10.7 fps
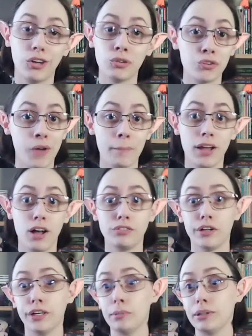It used to not be all
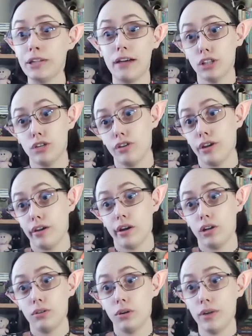funky, but now it's all funky, and I
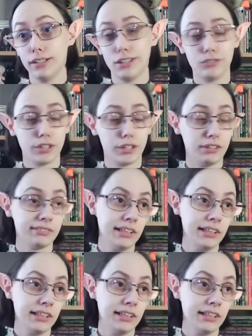don't know when it's all funky.